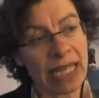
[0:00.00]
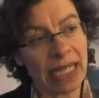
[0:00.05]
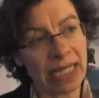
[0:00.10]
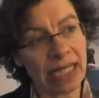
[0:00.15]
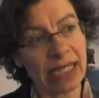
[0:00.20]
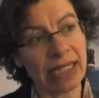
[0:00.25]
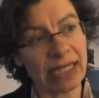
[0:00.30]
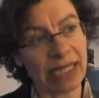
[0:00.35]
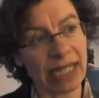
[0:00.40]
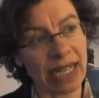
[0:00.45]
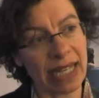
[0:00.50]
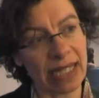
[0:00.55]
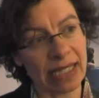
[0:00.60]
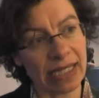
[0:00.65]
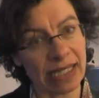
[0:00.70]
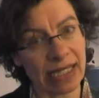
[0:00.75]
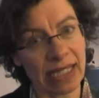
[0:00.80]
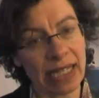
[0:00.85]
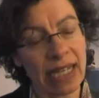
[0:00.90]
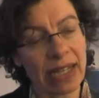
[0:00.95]
He
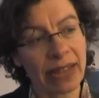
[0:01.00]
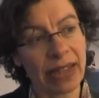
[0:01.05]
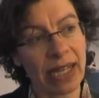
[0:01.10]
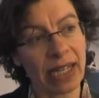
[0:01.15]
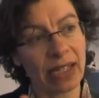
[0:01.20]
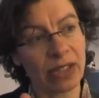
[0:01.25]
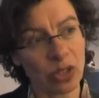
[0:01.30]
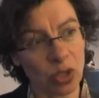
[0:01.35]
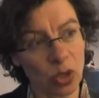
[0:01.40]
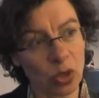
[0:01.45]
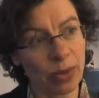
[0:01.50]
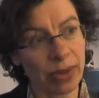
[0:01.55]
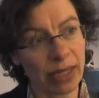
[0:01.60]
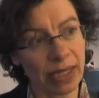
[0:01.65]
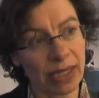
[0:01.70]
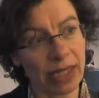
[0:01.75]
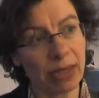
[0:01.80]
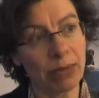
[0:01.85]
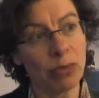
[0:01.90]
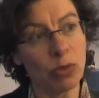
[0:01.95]
says there is
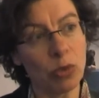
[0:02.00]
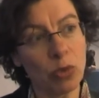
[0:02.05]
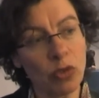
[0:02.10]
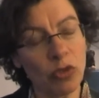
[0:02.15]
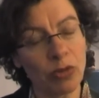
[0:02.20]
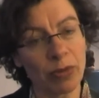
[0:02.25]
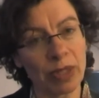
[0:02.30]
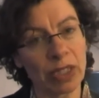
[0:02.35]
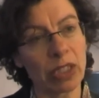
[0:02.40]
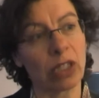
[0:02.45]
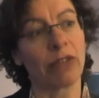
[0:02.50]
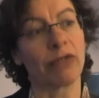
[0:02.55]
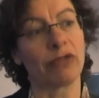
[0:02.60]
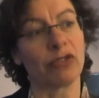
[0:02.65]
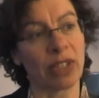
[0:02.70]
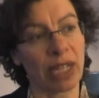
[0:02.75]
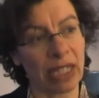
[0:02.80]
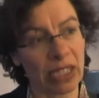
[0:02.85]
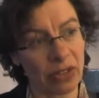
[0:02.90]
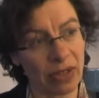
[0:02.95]
always a movement of
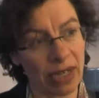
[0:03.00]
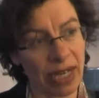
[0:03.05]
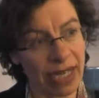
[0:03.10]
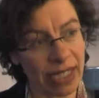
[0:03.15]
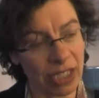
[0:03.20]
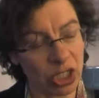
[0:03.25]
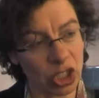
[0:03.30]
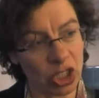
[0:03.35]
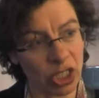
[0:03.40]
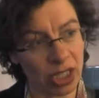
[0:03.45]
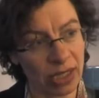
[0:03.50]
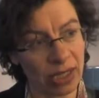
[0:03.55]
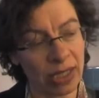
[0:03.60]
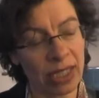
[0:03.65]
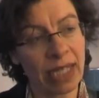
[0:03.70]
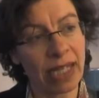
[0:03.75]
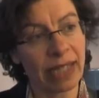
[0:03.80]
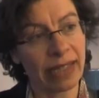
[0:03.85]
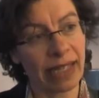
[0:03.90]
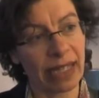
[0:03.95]
regulation
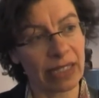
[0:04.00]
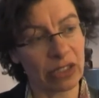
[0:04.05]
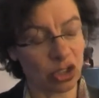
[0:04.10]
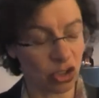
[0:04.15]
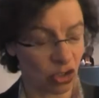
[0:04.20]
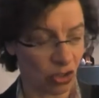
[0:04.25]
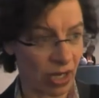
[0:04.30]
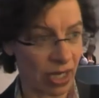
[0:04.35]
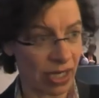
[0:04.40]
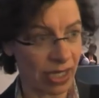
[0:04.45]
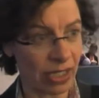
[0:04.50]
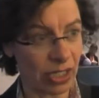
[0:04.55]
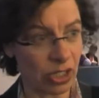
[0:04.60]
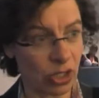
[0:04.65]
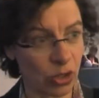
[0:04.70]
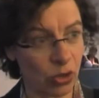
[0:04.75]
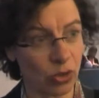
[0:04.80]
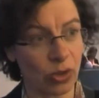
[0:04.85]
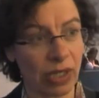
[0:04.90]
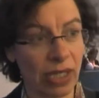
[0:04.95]
that tries
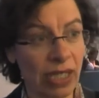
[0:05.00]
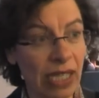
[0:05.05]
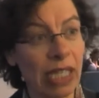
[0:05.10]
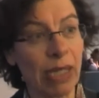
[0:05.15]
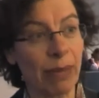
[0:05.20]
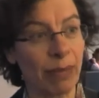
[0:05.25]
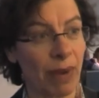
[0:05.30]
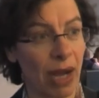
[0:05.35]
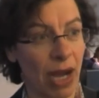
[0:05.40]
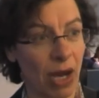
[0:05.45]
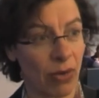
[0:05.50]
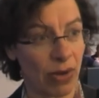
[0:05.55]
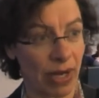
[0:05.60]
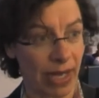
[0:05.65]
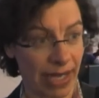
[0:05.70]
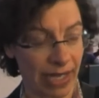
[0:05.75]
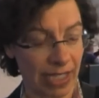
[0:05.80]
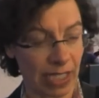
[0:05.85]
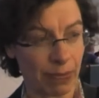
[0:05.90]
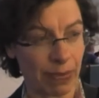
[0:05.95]
to keep our
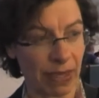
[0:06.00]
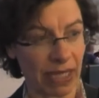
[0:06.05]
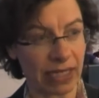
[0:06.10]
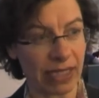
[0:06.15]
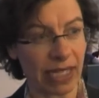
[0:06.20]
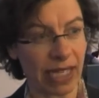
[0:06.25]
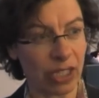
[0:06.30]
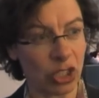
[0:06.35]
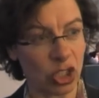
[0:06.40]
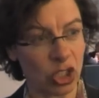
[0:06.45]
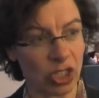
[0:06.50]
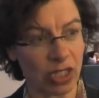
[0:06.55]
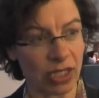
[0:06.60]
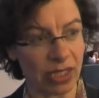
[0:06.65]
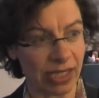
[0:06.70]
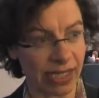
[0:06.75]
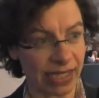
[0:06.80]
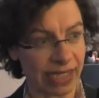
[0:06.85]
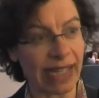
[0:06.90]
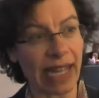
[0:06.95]

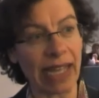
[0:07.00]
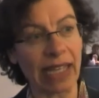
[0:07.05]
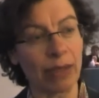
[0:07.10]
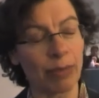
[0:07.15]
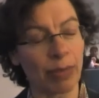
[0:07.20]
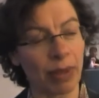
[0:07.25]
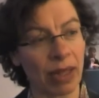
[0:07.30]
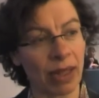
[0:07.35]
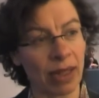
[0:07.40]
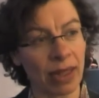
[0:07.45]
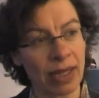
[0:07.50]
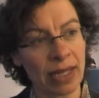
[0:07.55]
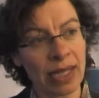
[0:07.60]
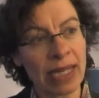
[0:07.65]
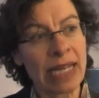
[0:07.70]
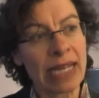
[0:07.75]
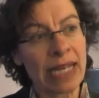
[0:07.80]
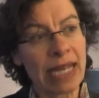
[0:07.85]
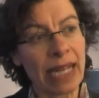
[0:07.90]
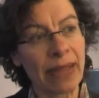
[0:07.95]
expectations stable,
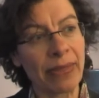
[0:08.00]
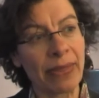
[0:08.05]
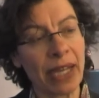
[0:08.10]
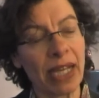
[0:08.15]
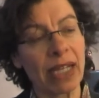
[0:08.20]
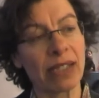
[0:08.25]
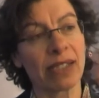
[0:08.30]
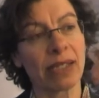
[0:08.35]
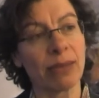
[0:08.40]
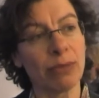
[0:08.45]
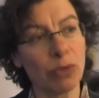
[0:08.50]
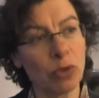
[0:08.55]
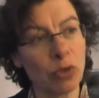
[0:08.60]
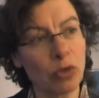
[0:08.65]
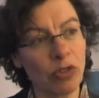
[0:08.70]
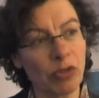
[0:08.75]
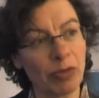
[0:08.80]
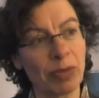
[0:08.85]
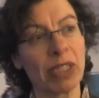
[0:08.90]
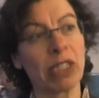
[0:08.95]
and there is a
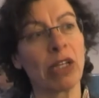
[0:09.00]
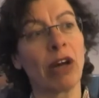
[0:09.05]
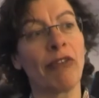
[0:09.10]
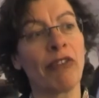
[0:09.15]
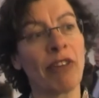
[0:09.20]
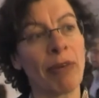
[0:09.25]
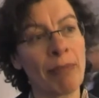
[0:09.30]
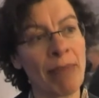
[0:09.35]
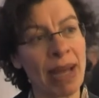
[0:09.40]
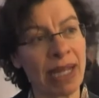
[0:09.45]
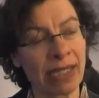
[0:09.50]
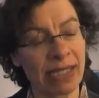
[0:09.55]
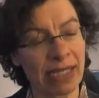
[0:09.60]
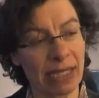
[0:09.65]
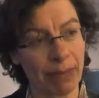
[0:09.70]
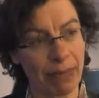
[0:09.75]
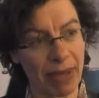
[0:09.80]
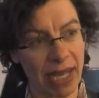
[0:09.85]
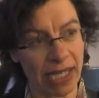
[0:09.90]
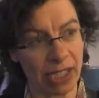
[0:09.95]
movement of
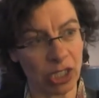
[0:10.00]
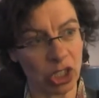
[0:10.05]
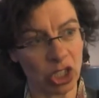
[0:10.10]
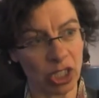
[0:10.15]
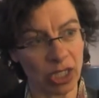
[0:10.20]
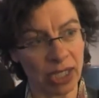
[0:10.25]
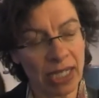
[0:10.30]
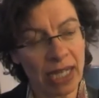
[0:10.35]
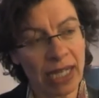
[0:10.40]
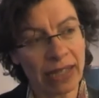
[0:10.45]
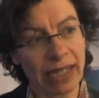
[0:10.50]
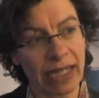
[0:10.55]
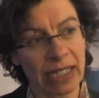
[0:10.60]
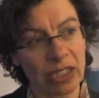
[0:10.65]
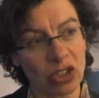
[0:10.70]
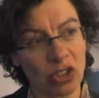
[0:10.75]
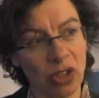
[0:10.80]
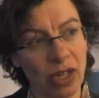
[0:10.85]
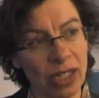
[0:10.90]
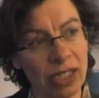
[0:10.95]
emancipation
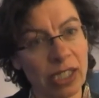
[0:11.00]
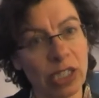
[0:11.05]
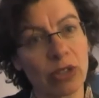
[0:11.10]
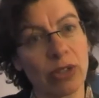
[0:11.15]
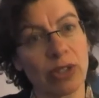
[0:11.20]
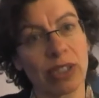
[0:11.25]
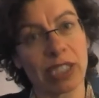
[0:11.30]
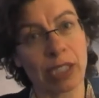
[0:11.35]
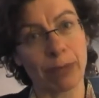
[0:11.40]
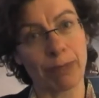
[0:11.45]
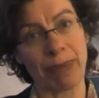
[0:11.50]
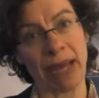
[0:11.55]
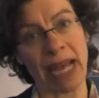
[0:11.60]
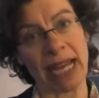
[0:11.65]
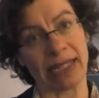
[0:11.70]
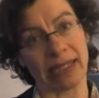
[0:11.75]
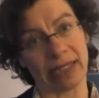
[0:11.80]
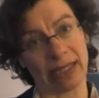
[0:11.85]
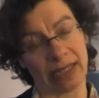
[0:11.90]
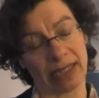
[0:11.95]
that tries to
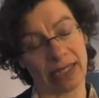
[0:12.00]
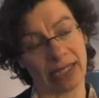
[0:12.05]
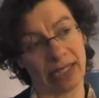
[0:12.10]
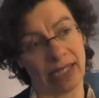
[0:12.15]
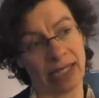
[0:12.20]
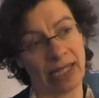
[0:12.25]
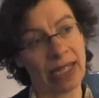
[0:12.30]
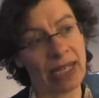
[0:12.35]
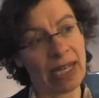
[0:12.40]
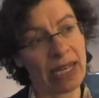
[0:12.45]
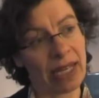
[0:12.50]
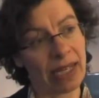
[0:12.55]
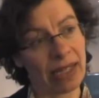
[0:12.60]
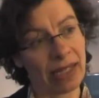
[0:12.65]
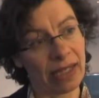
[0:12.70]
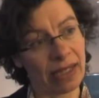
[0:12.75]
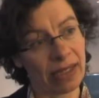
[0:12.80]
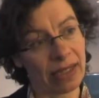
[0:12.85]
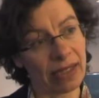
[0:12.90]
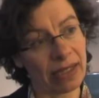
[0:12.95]
expand
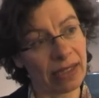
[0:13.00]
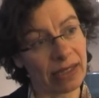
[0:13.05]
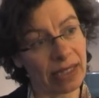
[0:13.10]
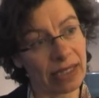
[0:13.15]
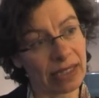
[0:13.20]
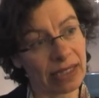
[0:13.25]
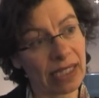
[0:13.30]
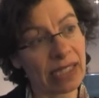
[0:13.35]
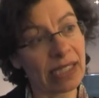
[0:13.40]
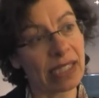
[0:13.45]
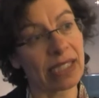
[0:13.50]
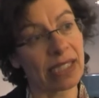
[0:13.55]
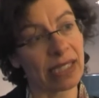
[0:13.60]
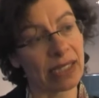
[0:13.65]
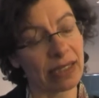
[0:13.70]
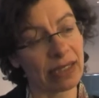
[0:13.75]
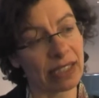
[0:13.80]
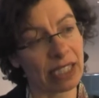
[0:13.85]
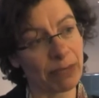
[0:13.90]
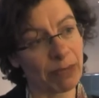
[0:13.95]
the
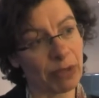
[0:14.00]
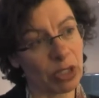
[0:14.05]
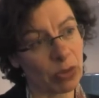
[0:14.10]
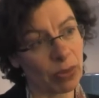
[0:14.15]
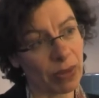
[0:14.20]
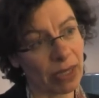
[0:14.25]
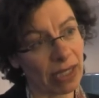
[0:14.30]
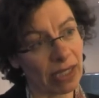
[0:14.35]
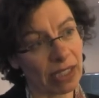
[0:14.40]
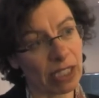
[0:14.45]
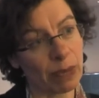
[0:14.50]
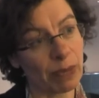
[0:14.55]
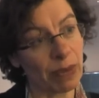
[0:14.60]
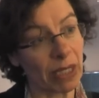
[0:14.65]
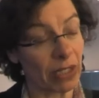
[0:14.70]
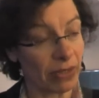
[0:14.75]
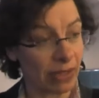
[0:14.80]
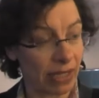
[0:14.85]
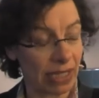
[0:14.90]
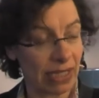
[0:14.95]
distance between
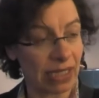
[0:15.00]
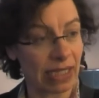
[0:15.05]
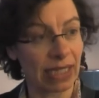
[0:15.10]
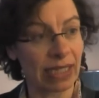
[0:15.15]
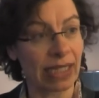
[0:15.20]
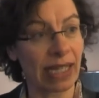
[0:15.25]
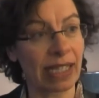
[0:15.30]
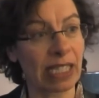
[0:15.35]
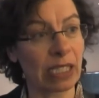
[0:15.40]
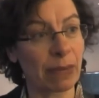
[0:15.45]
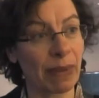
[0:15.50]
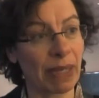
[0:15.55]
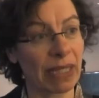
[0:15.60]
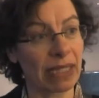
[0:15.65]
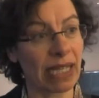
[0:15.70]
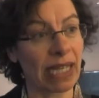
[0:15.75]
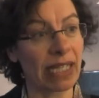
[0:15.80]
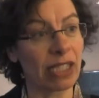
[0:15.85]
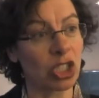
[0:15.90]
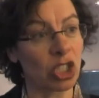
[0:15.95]
experience and
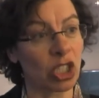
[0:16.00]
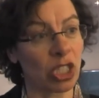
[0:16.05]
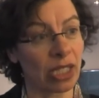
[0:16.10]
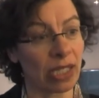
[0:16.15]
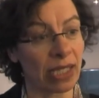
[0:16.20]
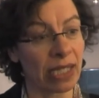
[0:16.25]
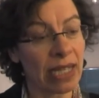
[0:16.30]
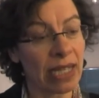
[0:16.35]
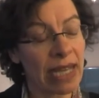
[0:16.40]
expectation.